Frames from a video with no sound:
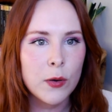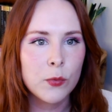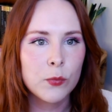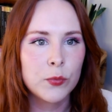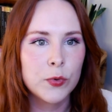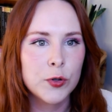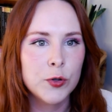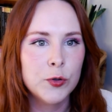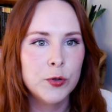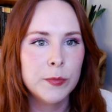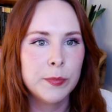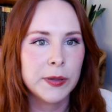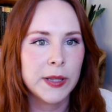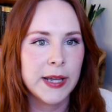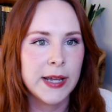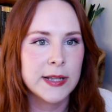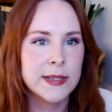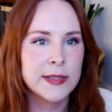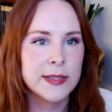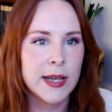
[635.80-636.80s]
Rune
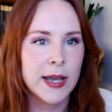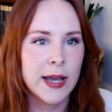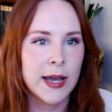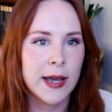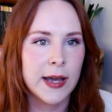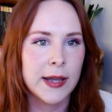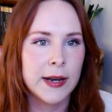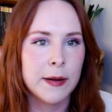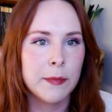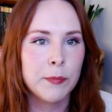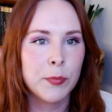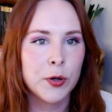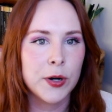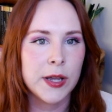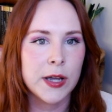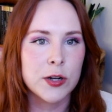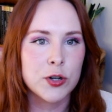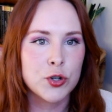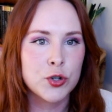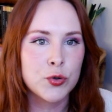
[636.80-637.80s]
plans on
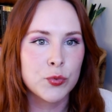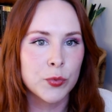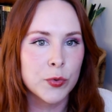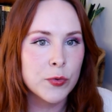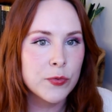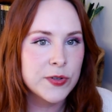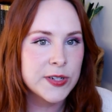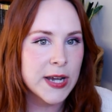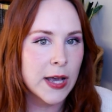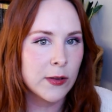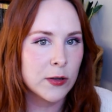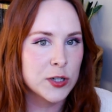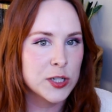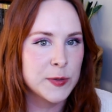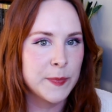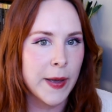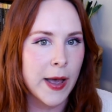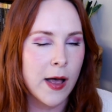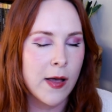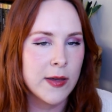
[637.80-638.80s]
putting a truth teller
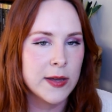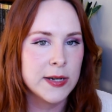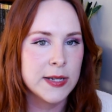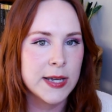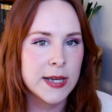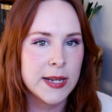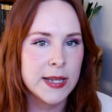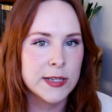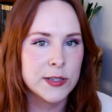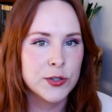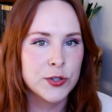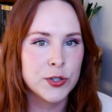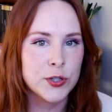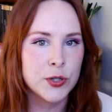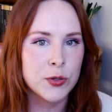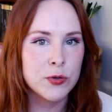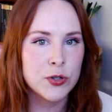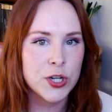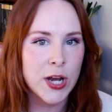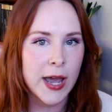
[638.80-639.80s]
spell in Gideon's
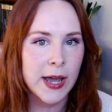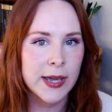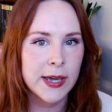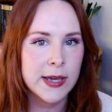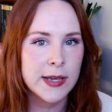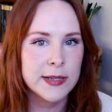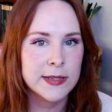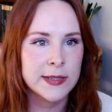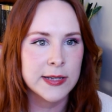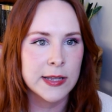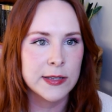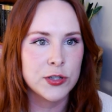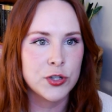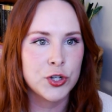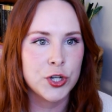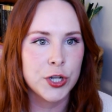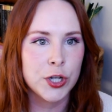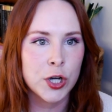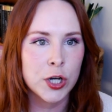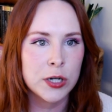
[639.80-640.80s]
suit jacket since
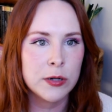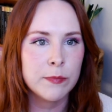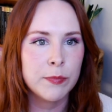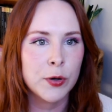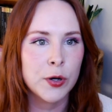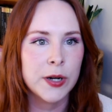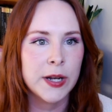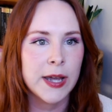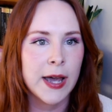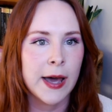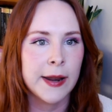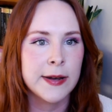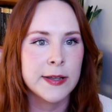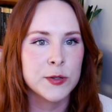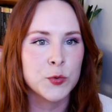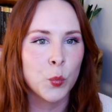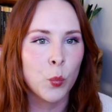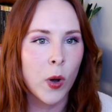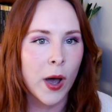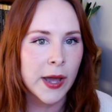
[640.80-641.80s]
she couldn't put it on
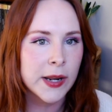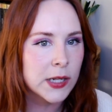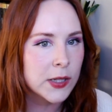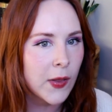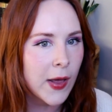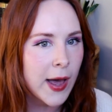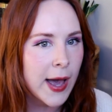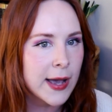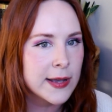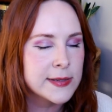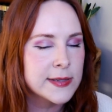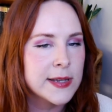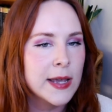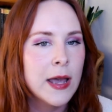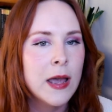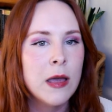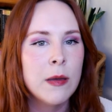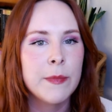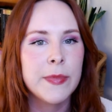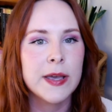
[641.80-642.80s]
his wine glass
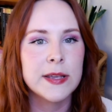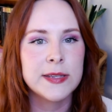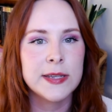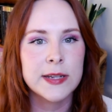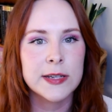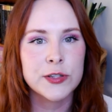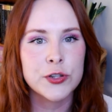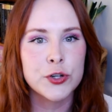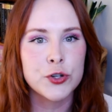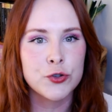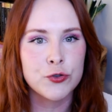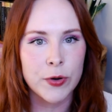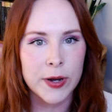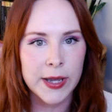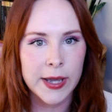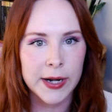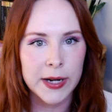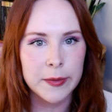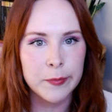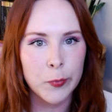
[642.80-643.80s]
because he doesn't
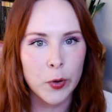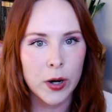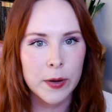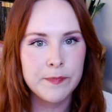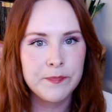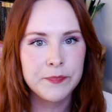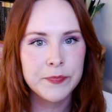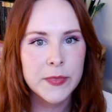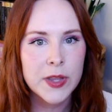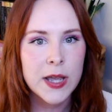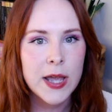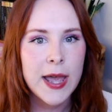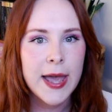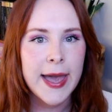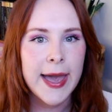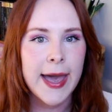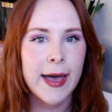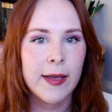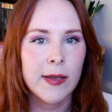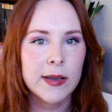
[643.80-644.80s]
drink anymore.
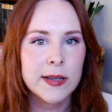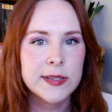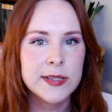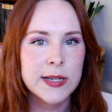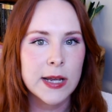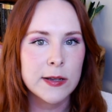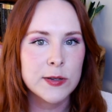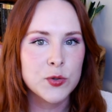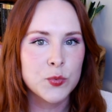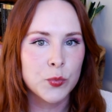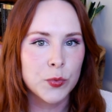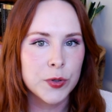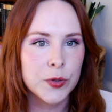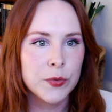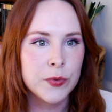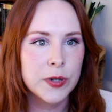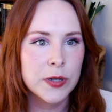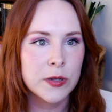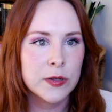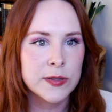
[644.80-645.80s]
Alex tells
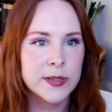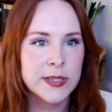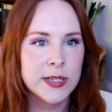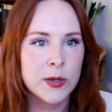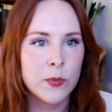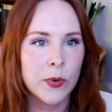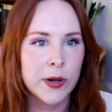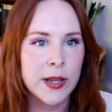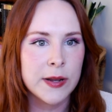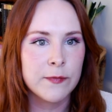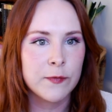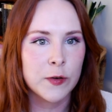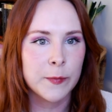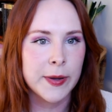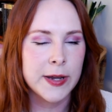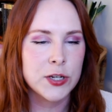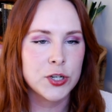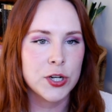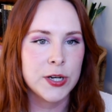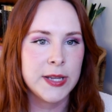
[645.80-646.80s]
Rune he'll see what
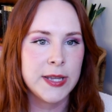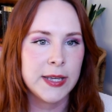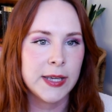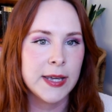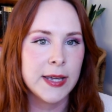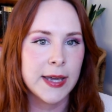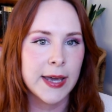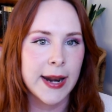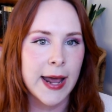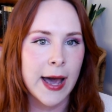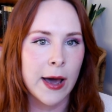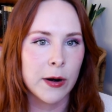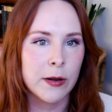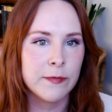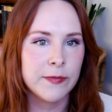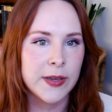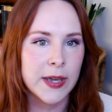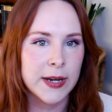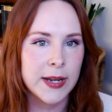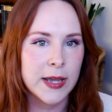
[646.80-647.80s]
information he can get out
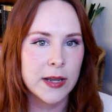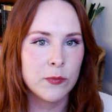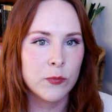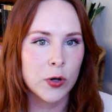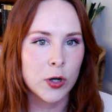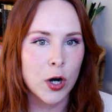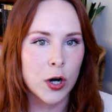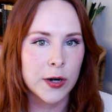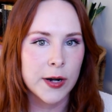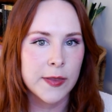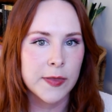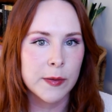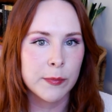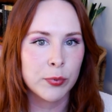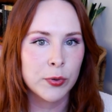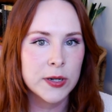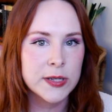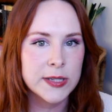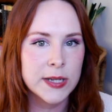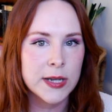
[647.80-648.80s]
of Gideon regarding the
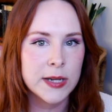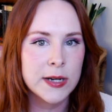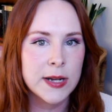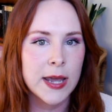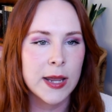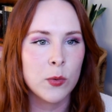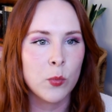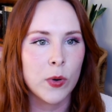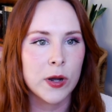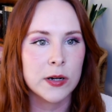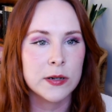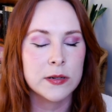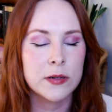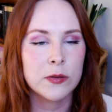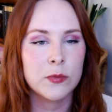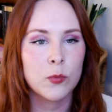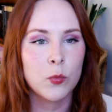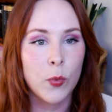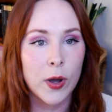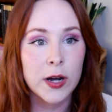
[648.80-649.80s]
prison and
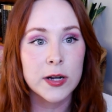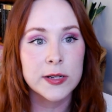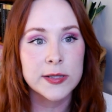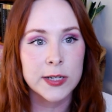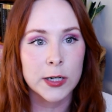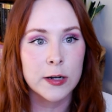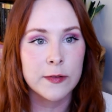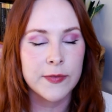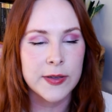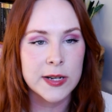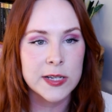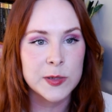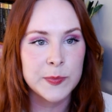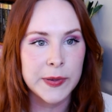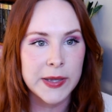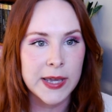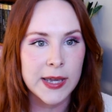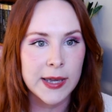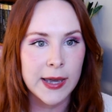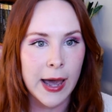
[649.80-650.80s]
where Seraphine is
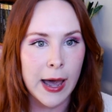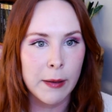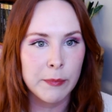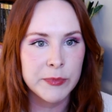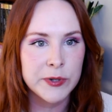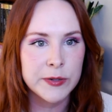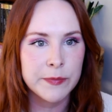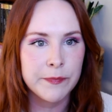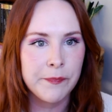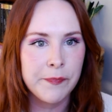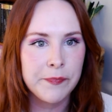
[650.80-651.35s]
being kept.